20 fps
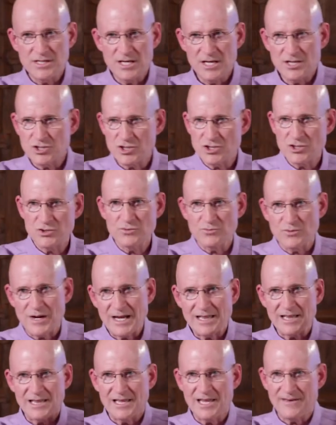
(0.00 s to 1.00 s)
Th2,
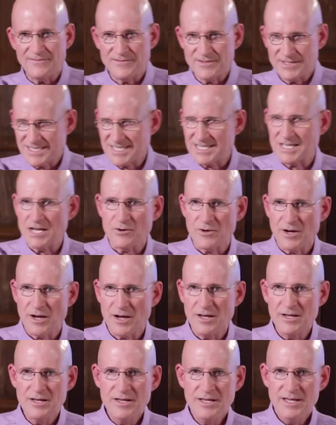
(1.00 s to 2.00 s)
right and left
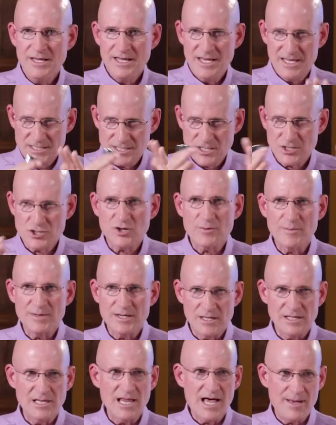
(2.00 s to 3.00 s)
steering is
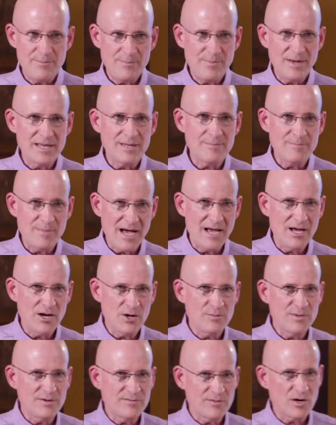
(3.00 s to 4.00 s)
determined a lot by the
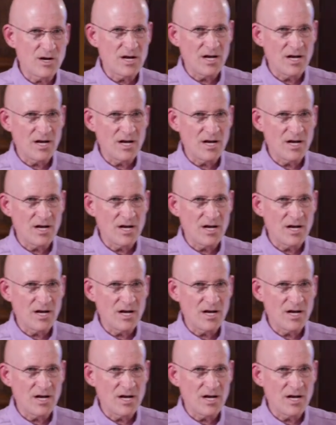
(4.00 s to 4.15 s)
biome of your